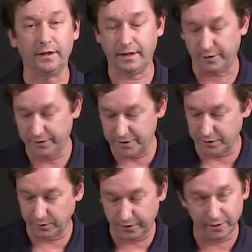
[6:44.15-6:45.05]
Now these
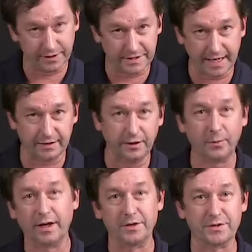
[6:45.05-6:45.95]
are the only dangly
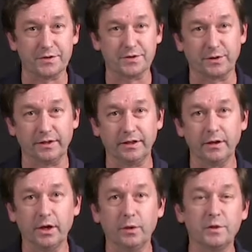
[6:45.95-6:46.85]
wires in the circuit,
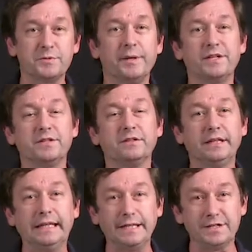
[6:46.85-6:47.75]
which makes it
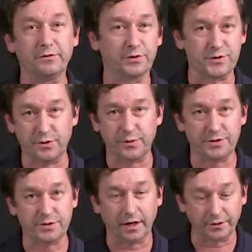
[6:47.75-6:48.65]
easy for
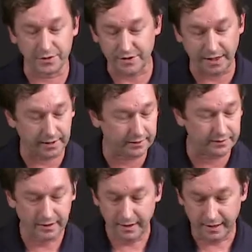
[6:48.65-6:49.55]
students to understand
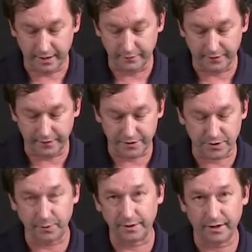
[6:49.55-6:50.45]
everything that's
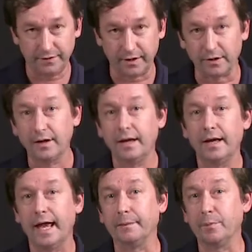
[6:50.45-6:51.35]
going on there.
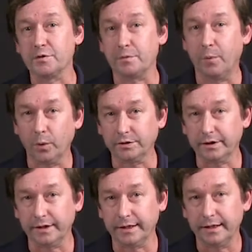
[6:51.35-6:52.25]
And most
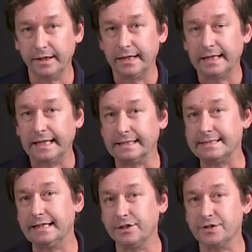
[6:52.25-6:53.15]
importantly, it
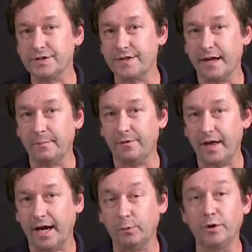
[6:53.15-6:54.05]
teaches them
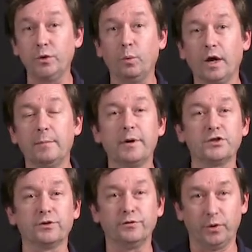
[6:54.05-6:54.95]
that when you want to
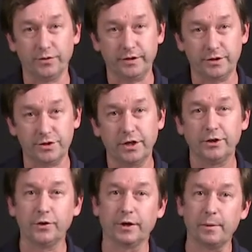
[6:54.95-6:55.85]
measure voltage,
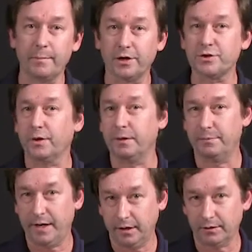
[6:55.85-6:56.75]
you're going to measure in
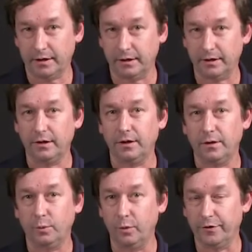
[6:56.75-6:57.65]
parallel
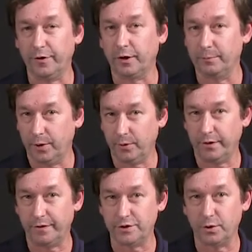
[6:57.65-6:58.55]
with the
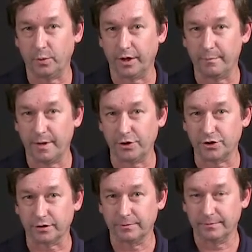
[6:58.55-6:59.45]
component that you want to
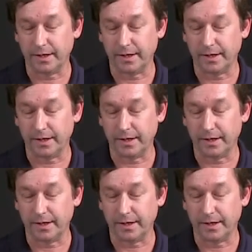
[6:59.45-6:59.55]
measure.